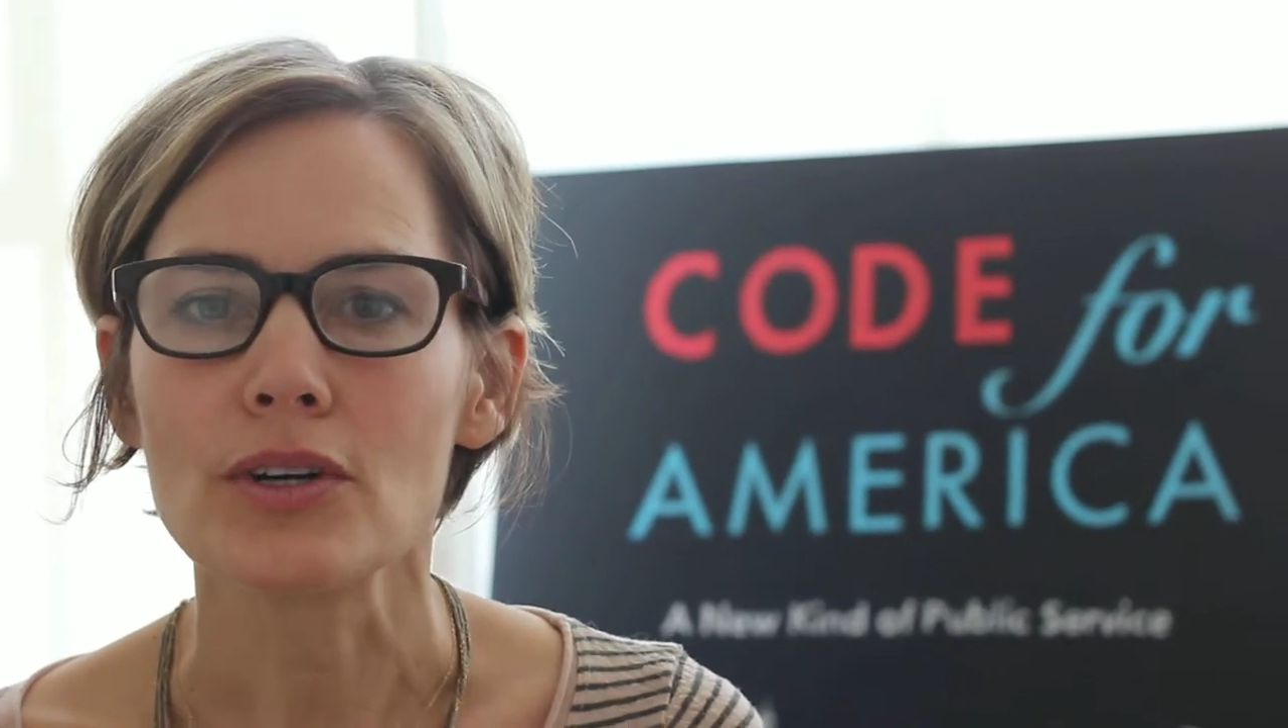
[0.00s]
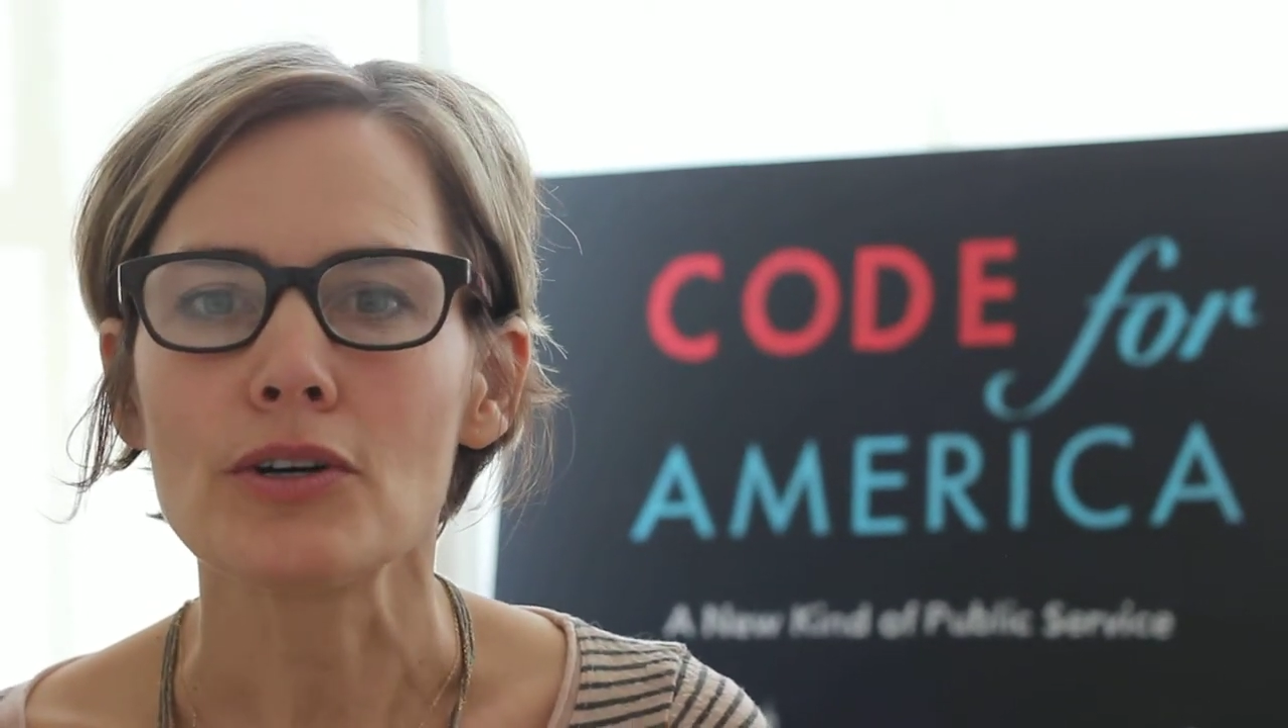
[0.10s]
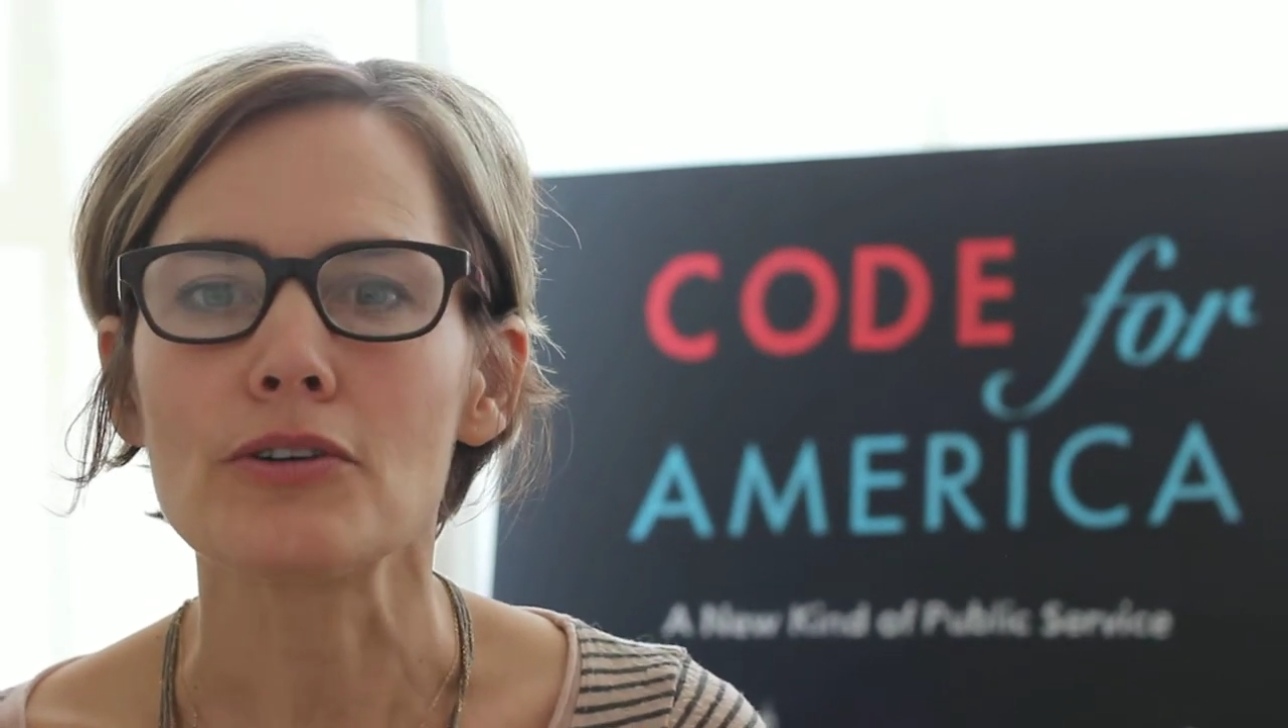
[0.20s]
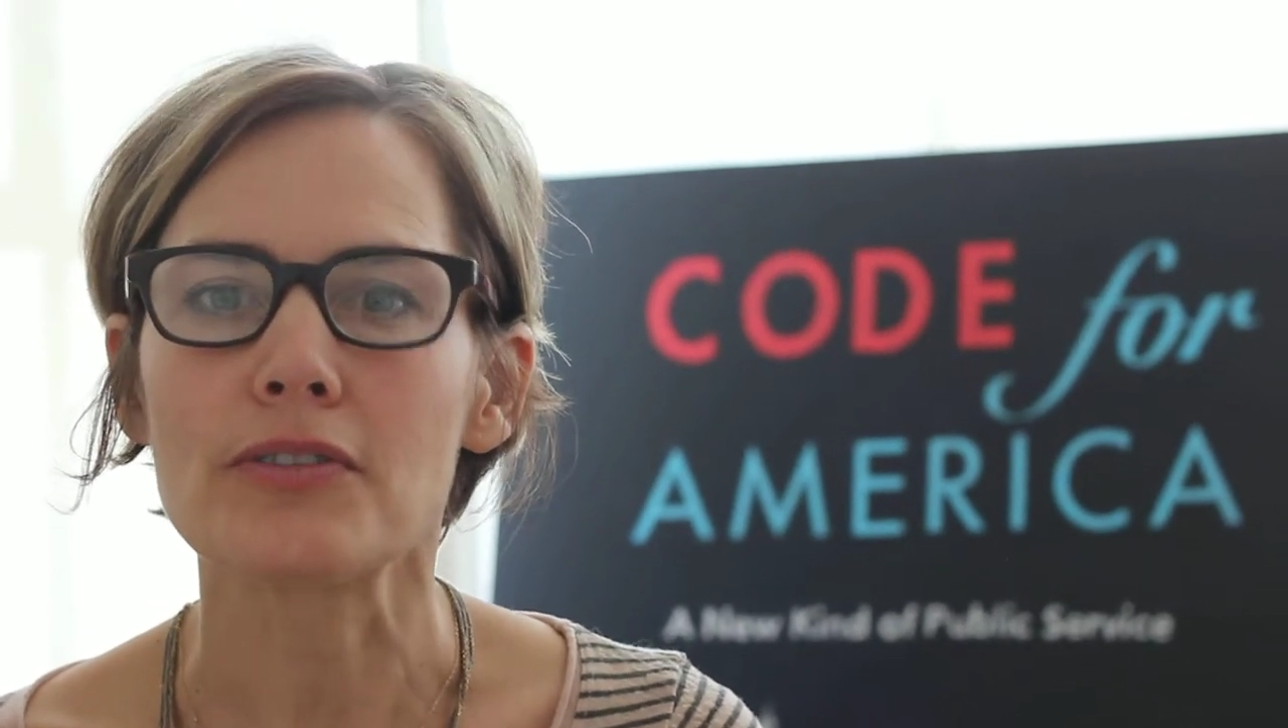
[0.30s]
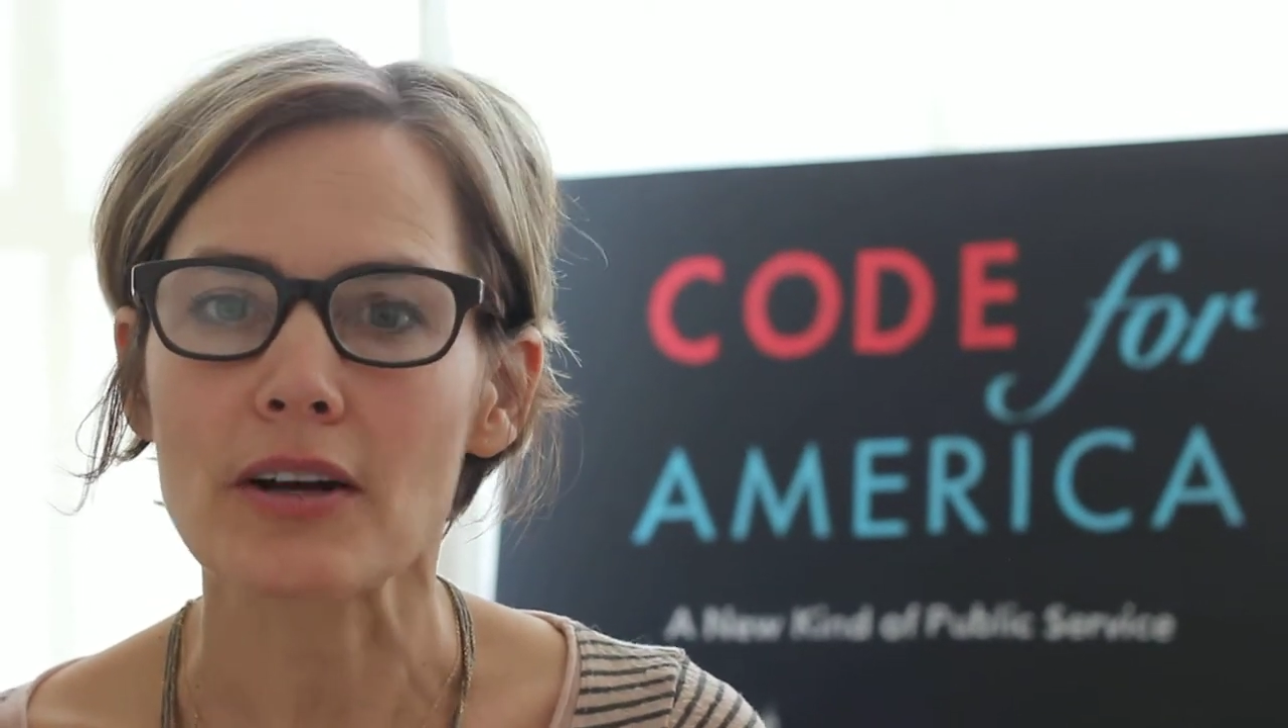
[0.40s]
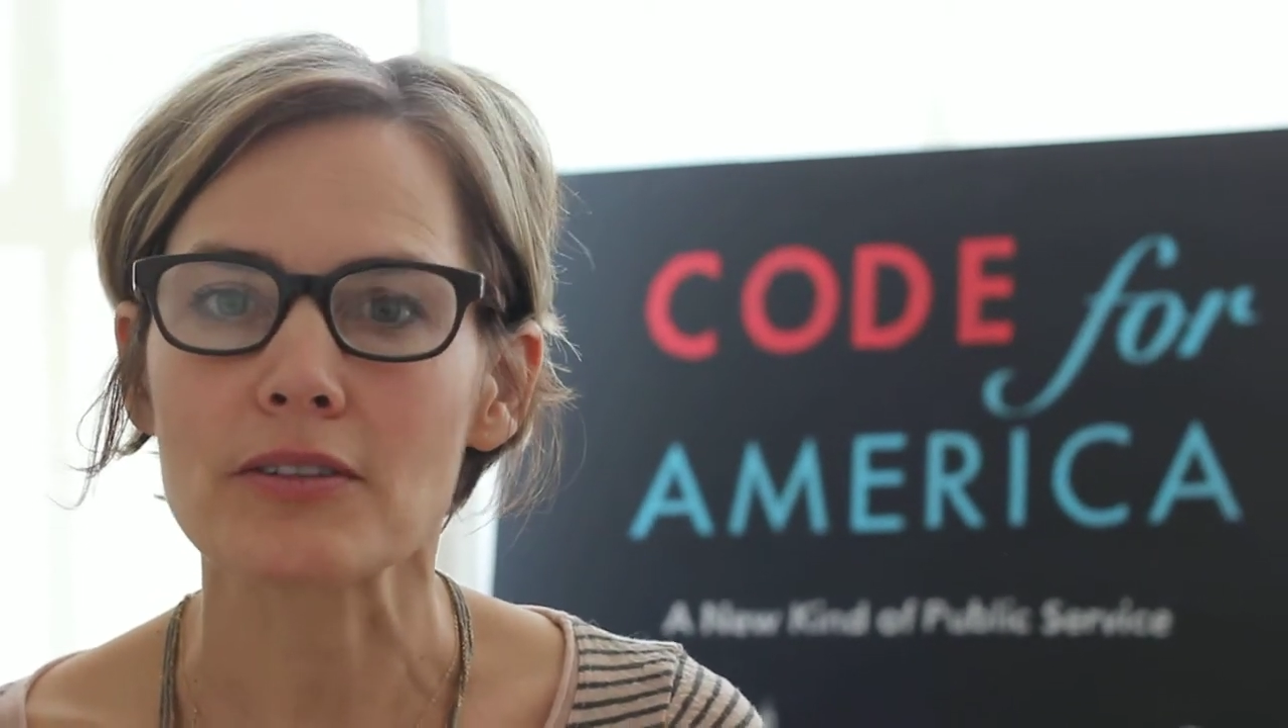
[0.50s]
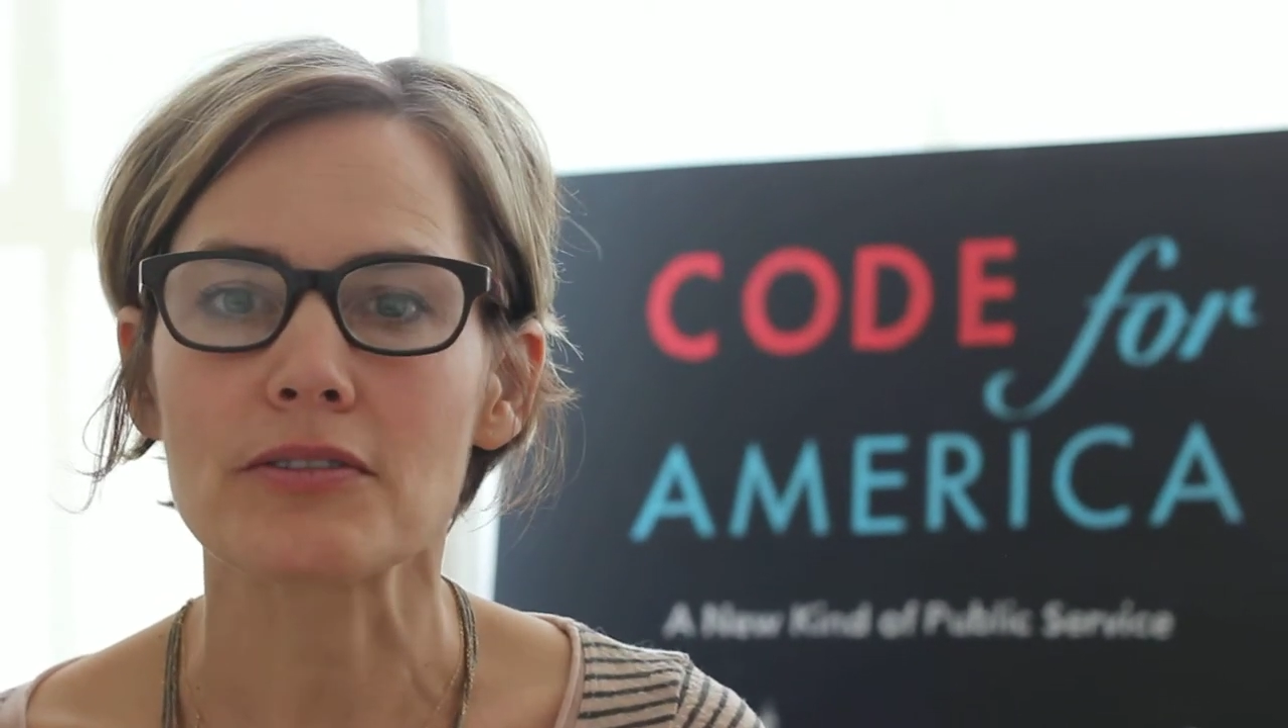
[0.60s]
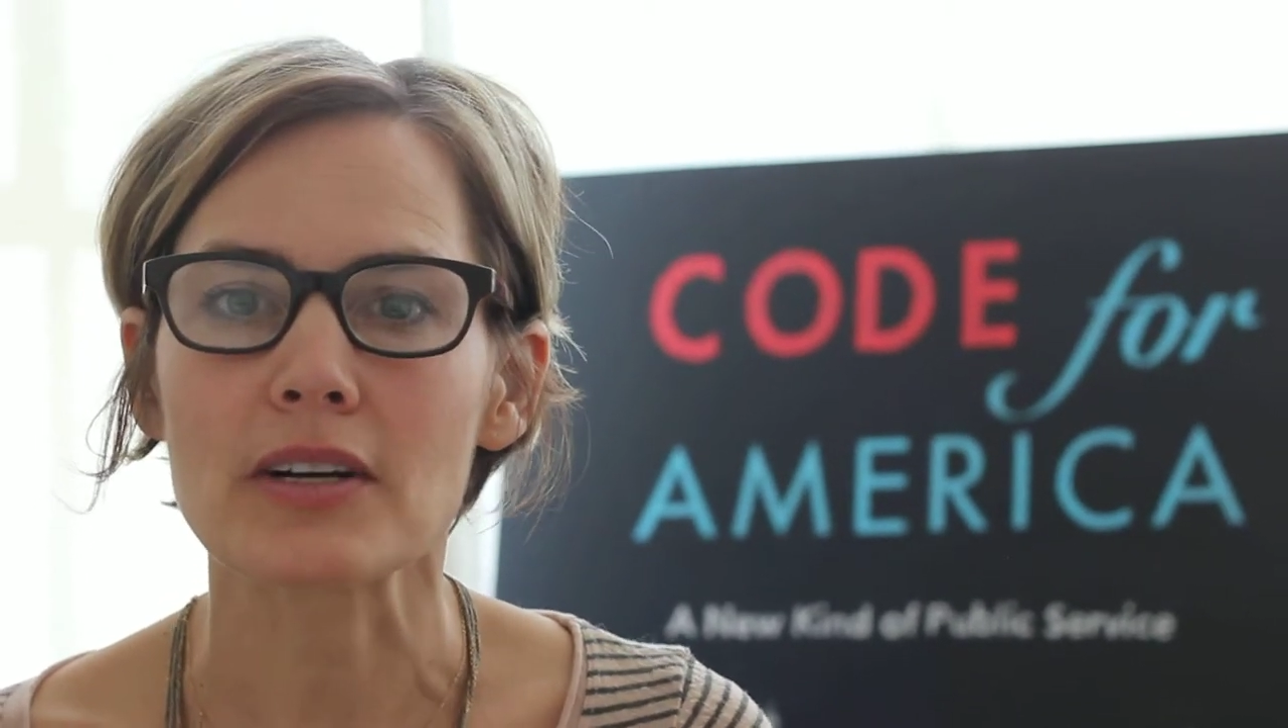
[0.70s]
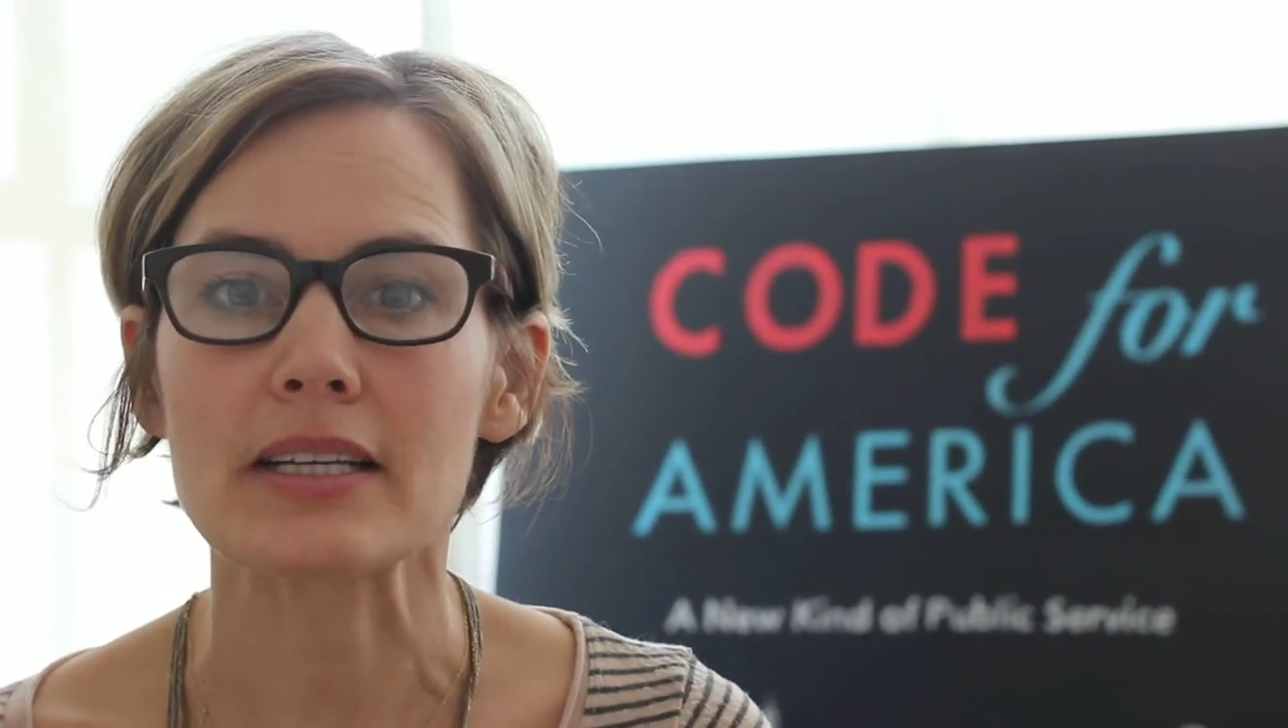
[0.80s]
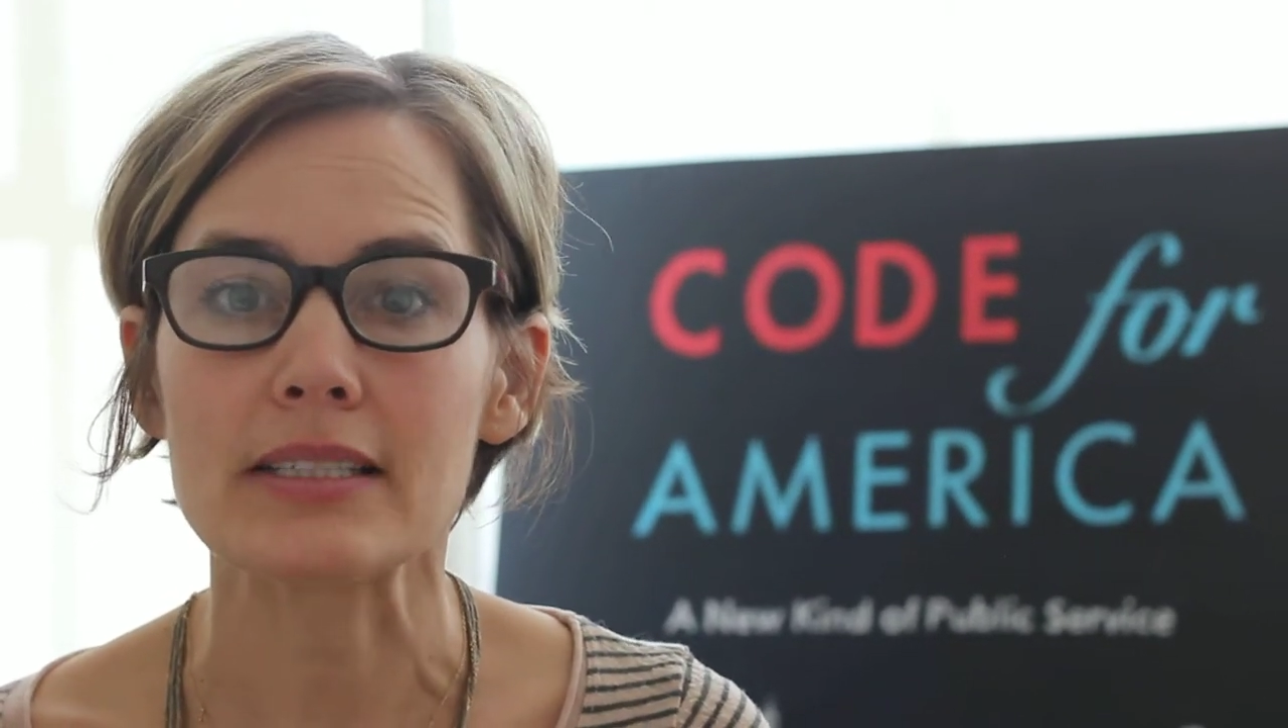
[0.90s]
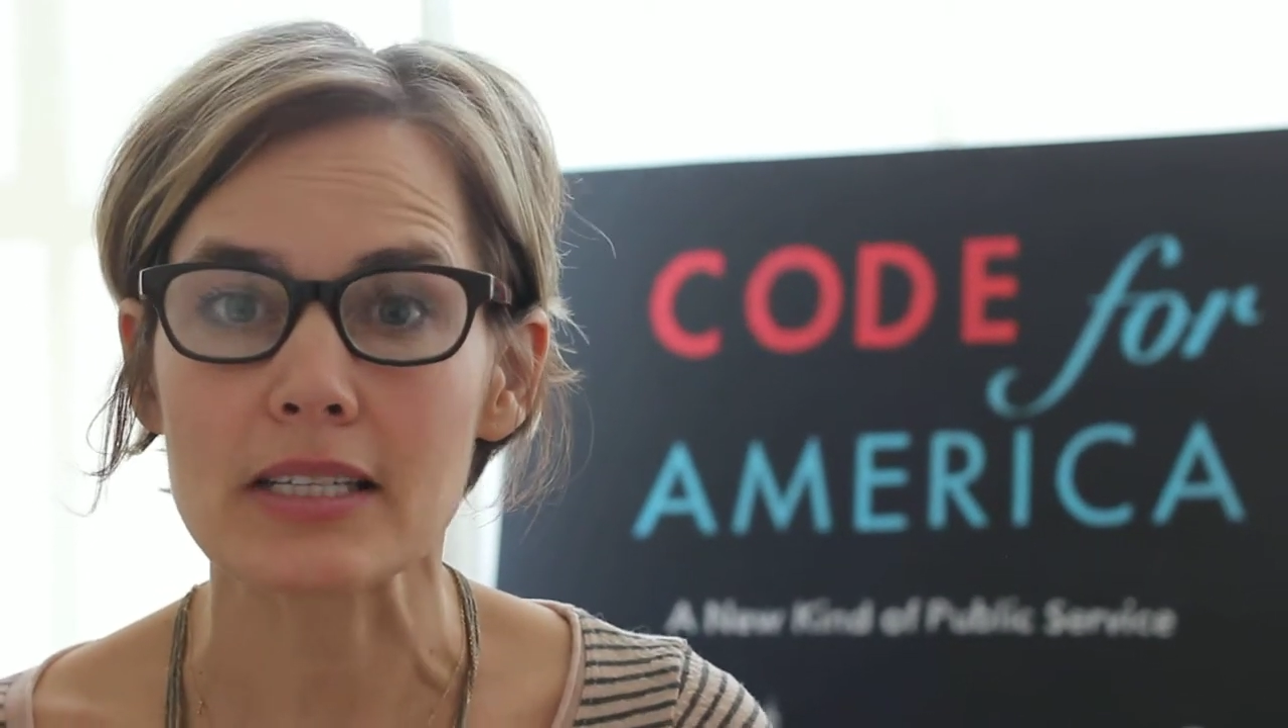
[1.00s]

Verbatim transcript: who felt very